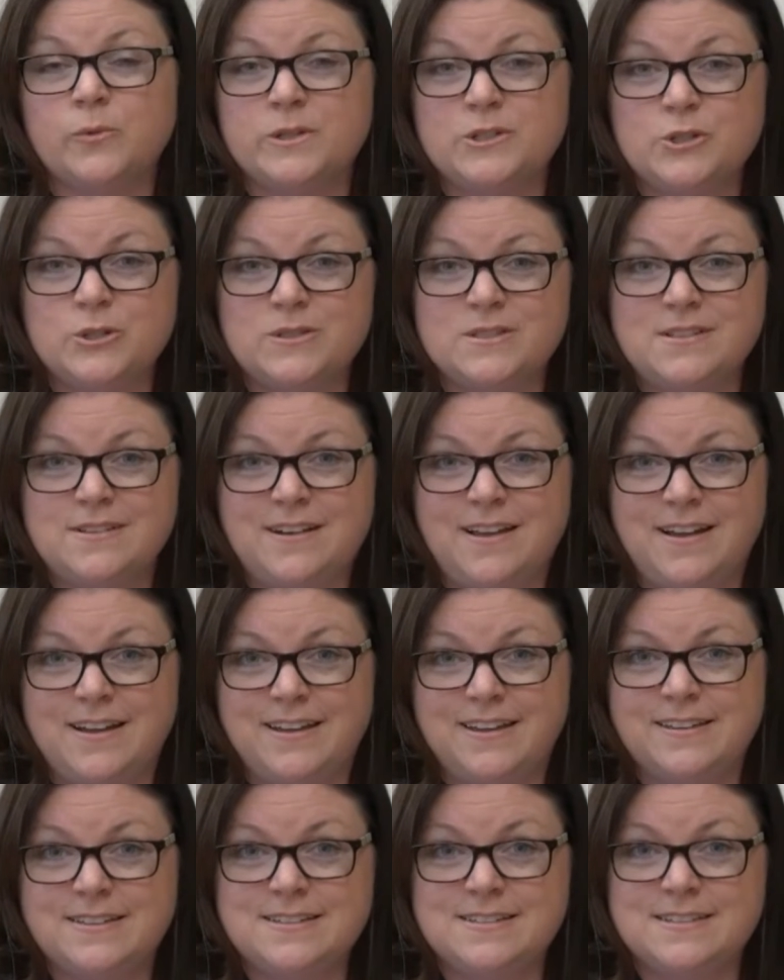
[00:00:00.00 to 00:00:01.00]
Richardson
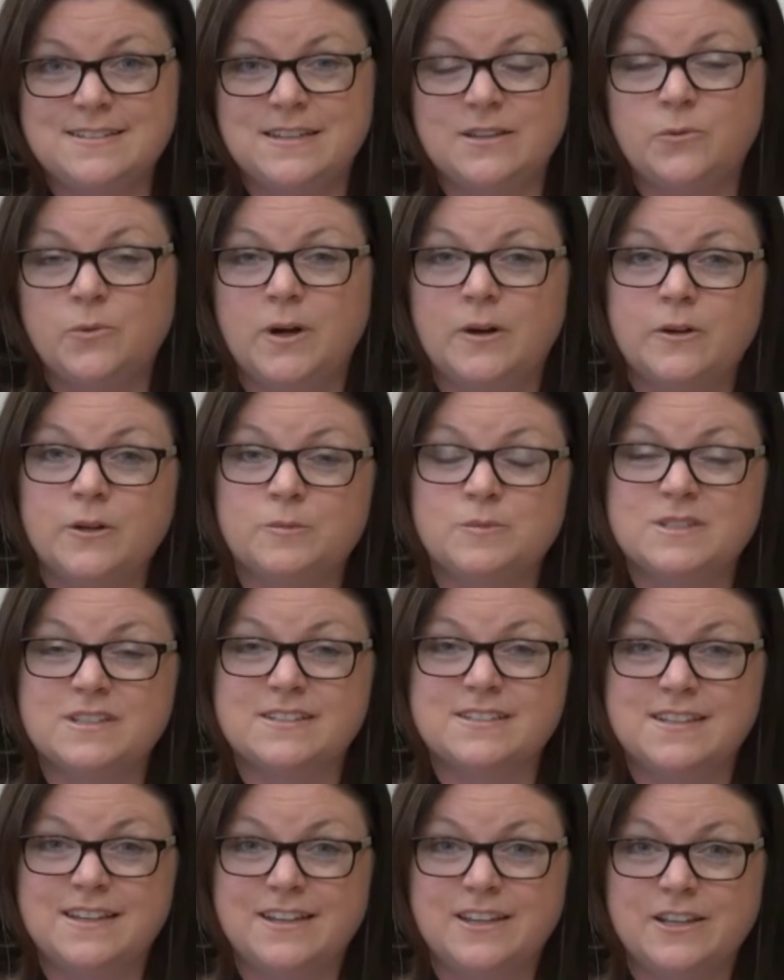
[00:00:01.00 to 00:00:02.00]
ISD welcomes
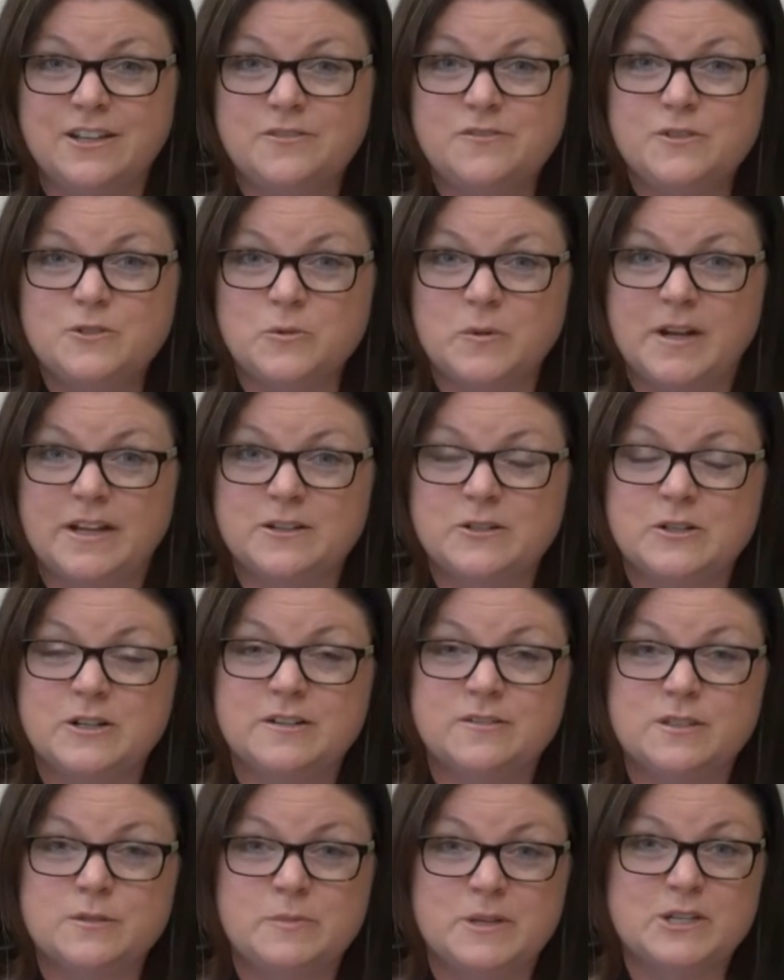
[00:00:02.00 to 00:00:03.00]
Executive Director
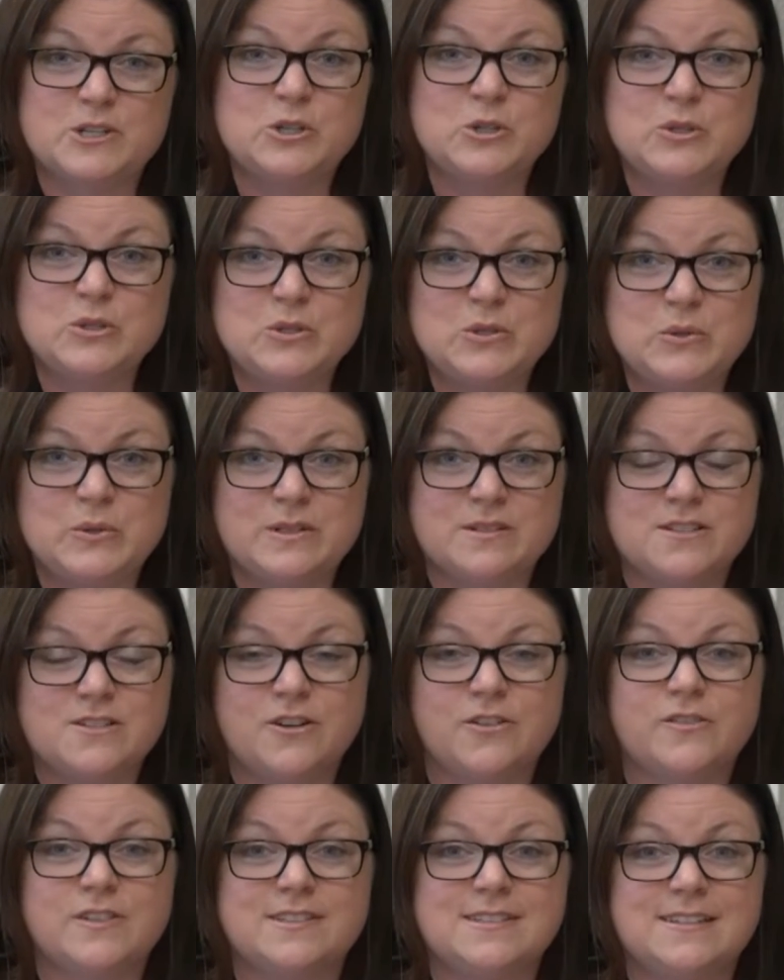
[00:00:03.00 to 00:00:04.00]
of Special Student
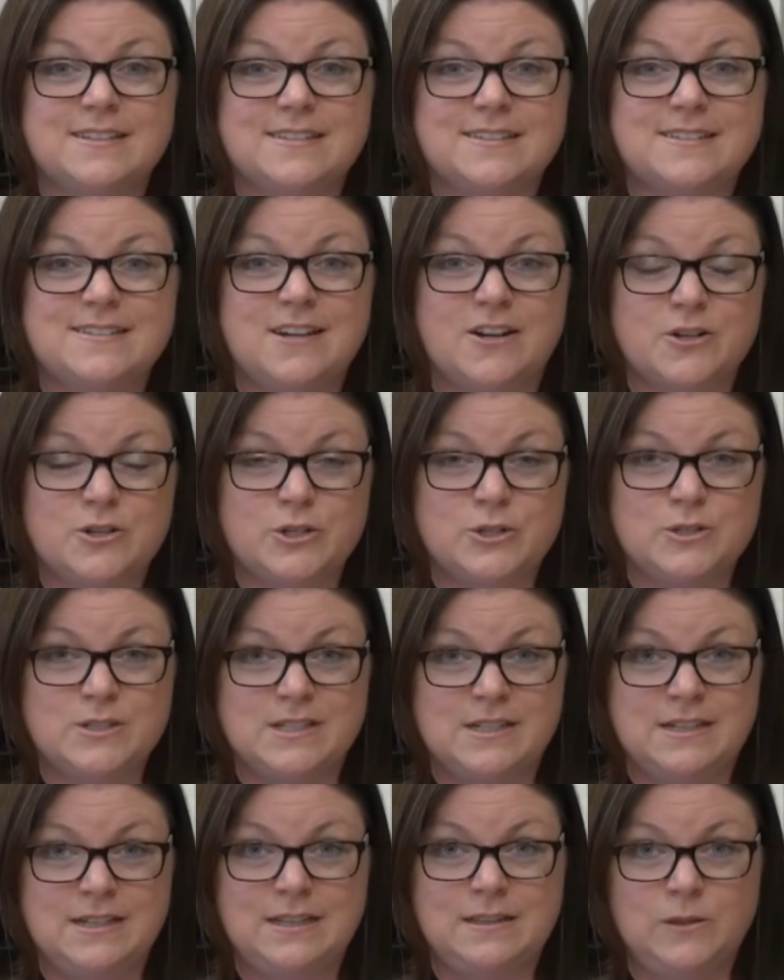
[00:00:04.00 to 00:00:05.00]
Services, Dr.
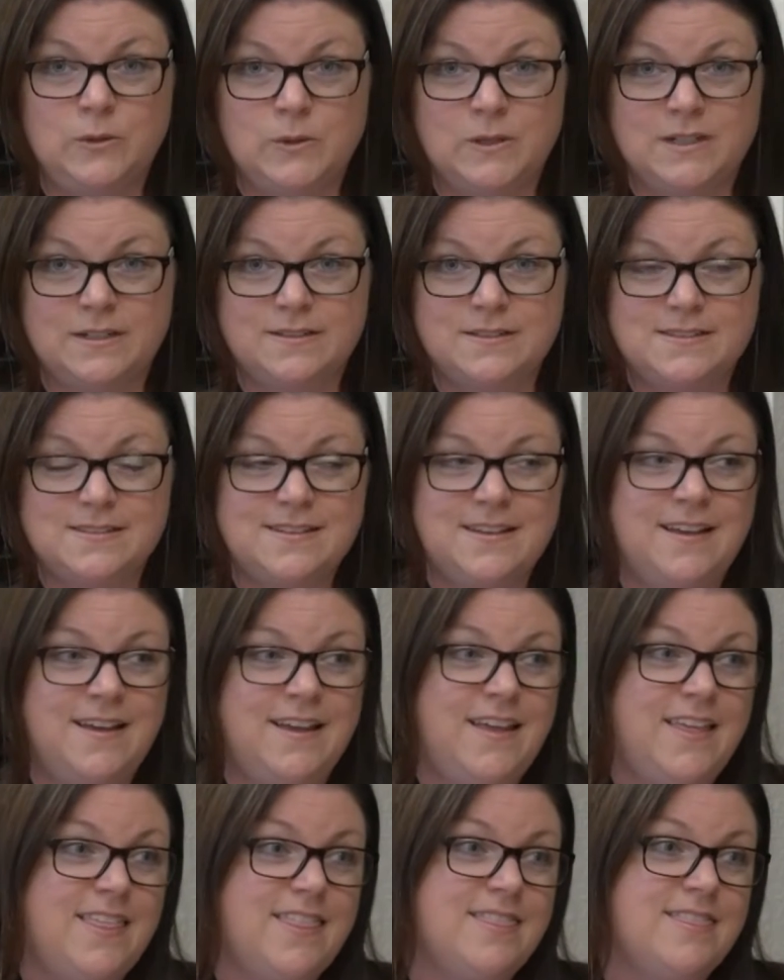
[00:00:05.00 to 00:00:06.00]
Cindy Lawrence.
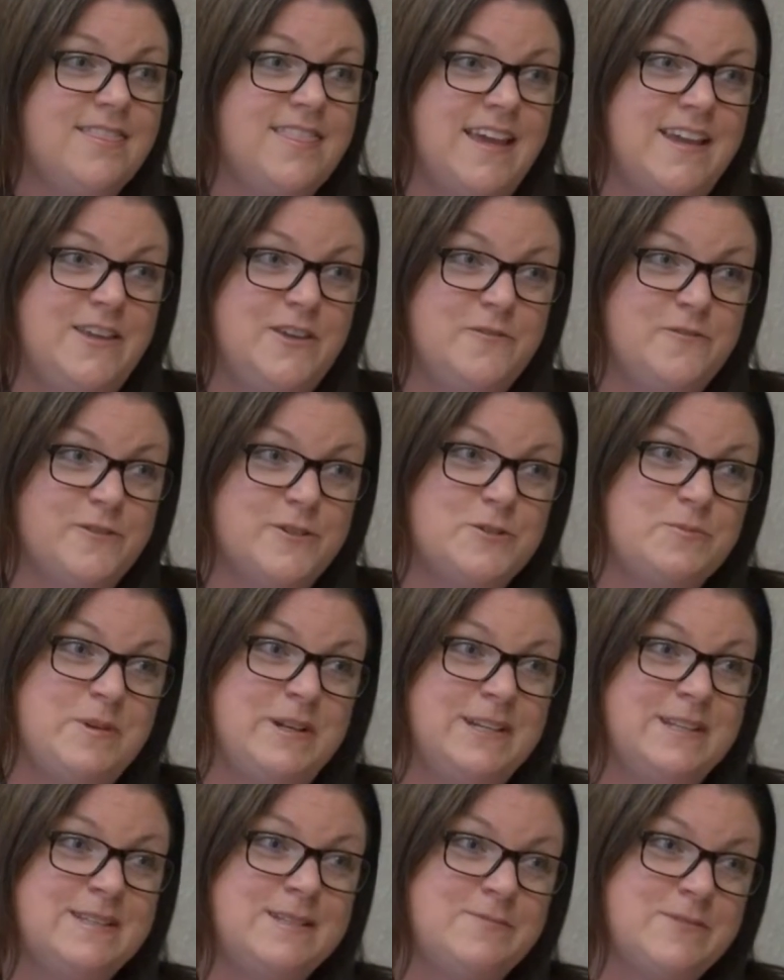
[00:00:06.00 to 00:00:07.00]
Thank you for
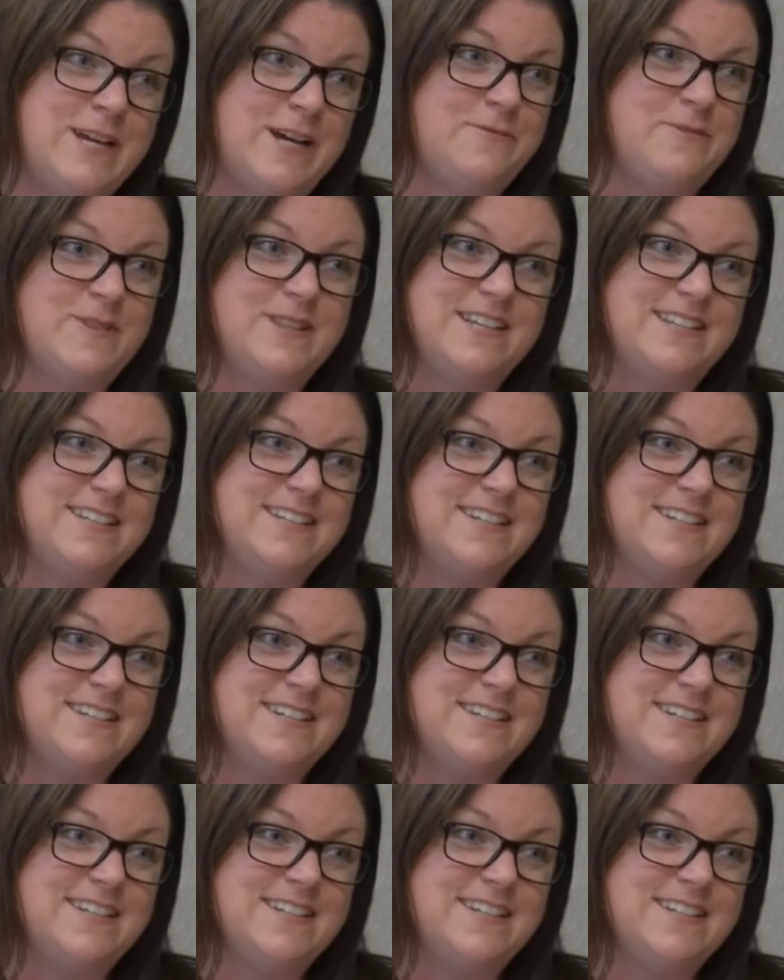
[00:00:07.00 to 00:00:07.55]
spending some time with us